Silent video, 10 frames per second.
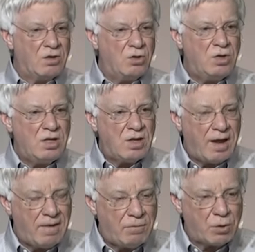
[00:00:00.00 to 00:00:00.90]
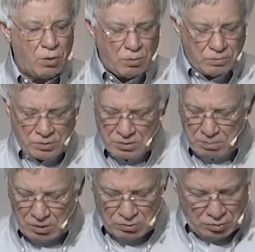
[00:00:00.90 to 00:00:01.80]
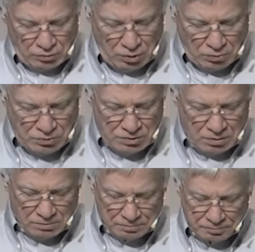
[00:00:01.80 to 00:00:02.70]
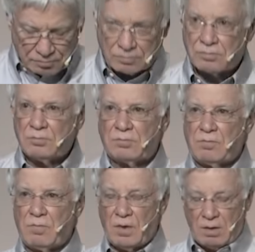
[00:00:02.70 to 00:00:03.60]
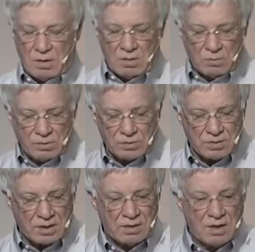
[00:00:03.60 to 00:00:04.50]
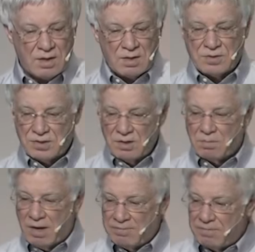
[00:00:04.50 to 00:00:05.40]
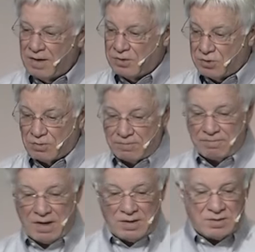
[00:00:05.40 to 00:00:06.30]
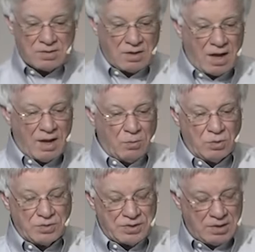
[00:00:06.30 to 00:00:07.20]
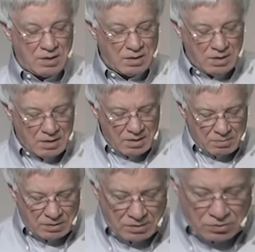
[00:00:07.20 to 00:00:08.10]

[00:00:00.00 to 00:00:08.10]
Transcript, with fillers: You need to have your own spiritual no so. When you said, Seek my face, your face I will seek but